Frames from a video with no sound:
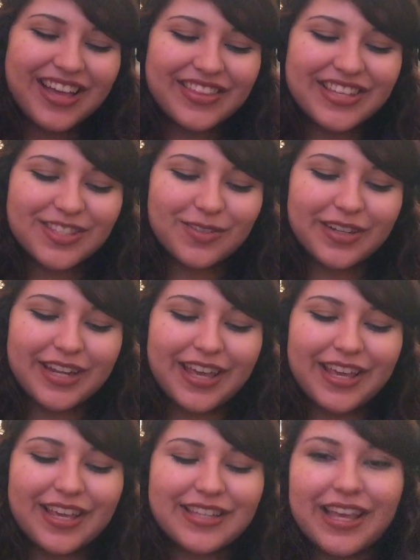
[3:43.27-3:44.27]
This one
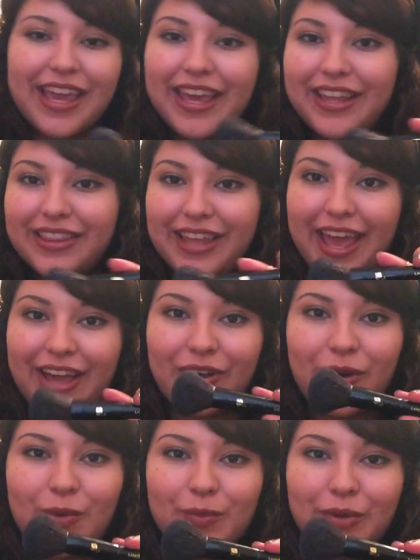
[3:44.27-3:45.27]
is a
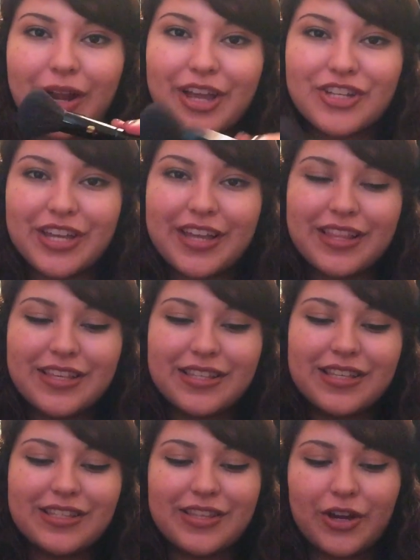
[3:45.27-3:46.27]
Lancome brush, and this
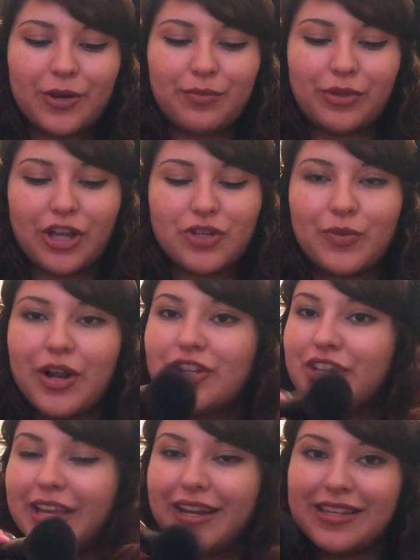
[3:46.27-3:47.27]
is their blush
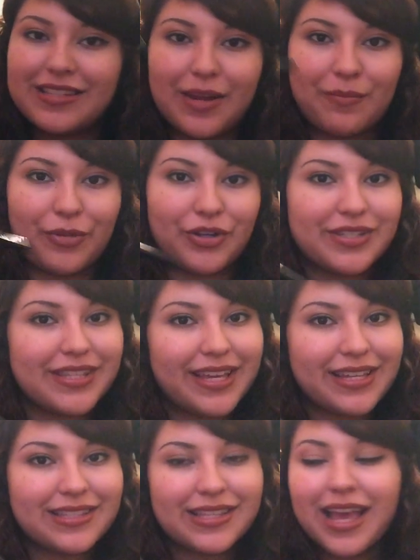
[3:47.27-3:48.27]
brush. It is number
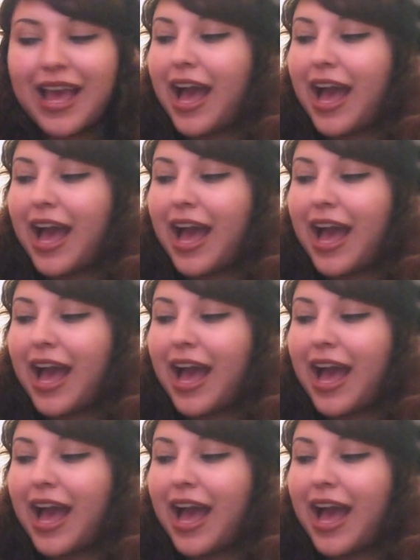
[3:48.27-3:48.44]
6.